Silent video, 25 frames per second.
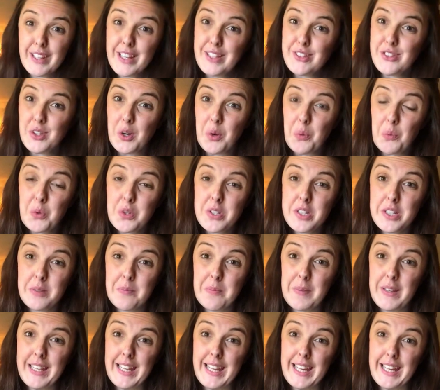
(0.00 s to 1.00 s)
so wouldn't have
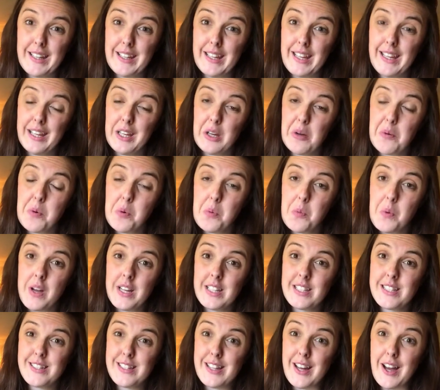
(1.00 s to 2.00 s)
been here in Gilbert
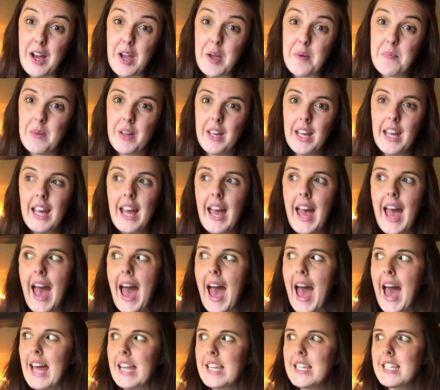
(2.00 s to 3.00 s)
White's time,
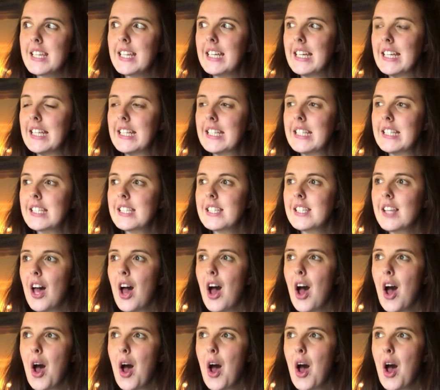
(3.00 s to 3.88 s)
and is